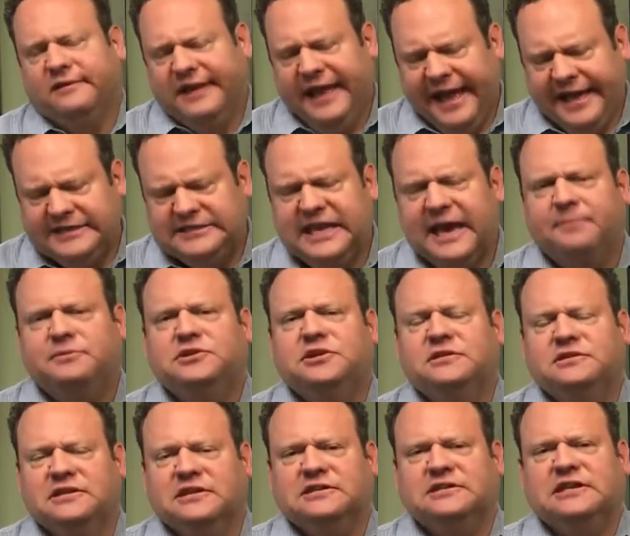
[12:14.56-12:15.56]

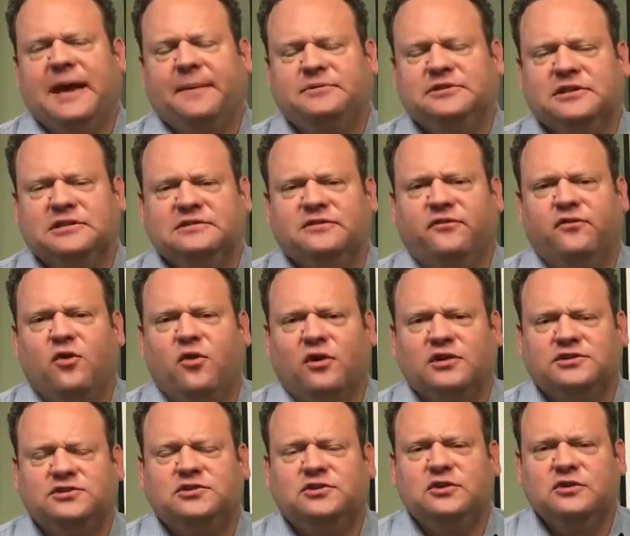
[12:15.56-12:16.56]
Exceptions, of
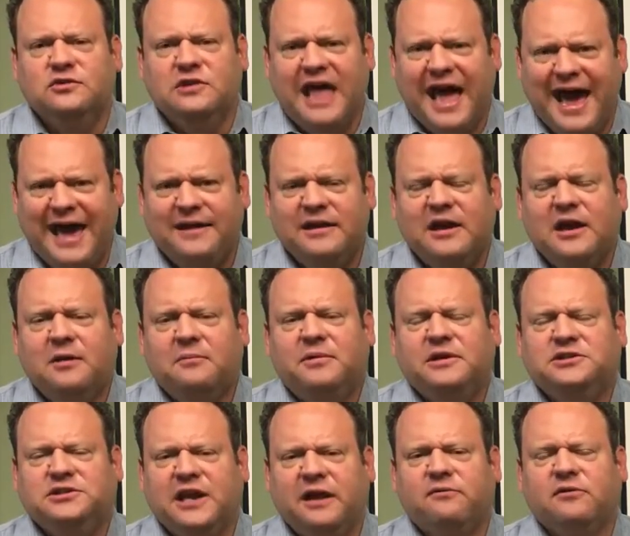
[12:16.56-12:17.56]
course, to that,
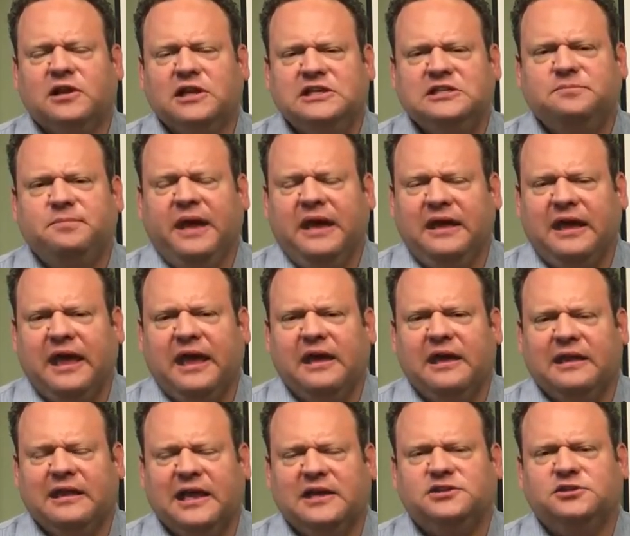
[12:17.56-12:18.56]
but generally speaking,
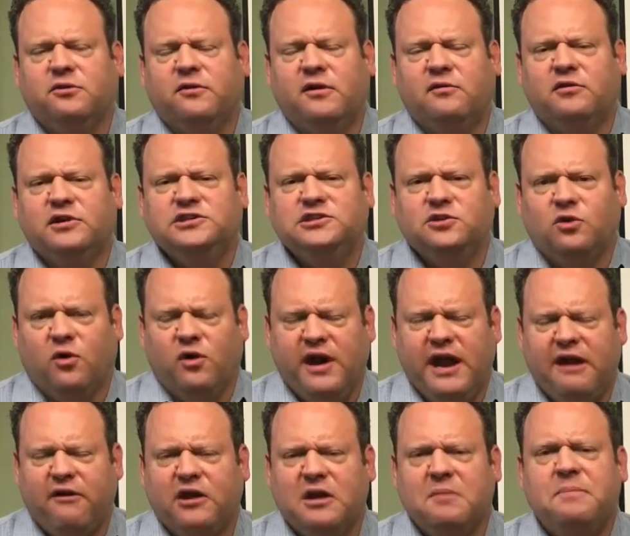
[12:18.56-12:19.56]
unless you're in a resort
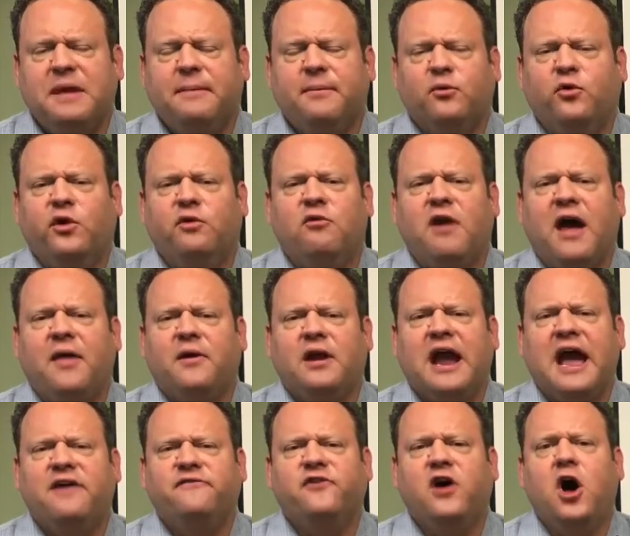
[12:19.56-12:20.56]
area, people would rather
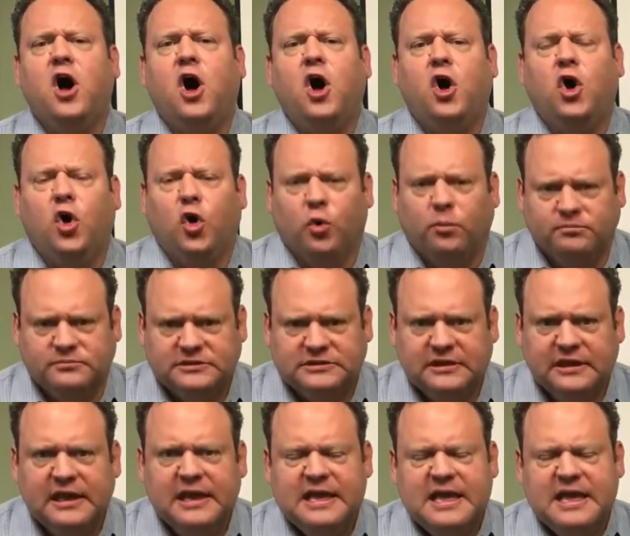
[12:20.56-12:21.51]
have homes.